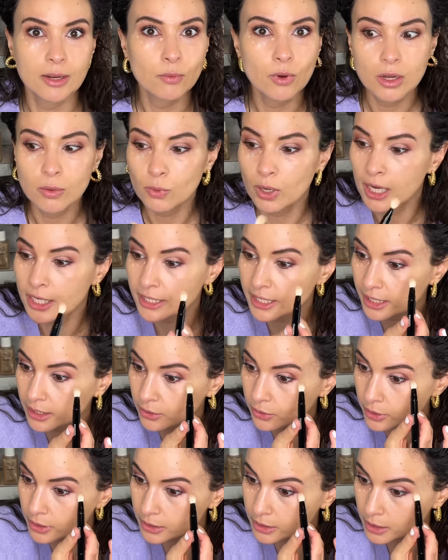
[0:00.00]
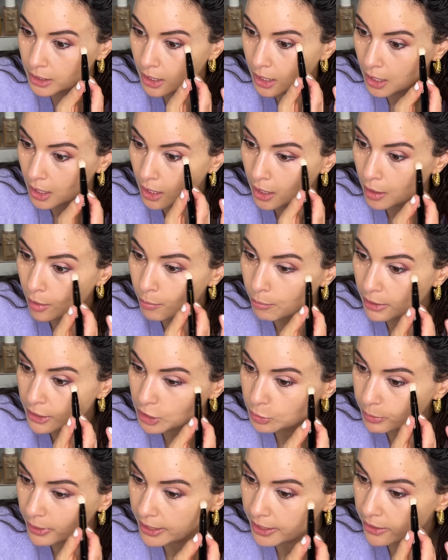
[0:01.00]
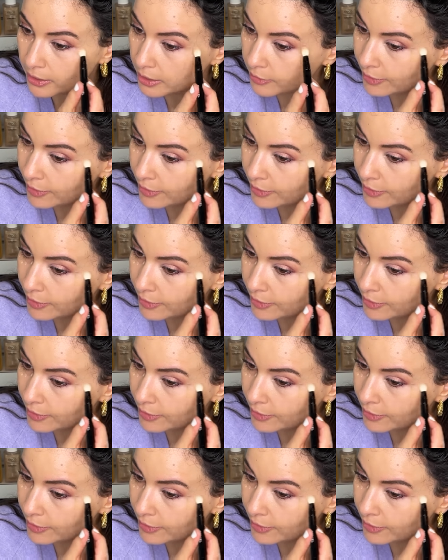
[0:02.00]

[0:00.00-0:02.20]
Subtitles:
I want one that looks much better.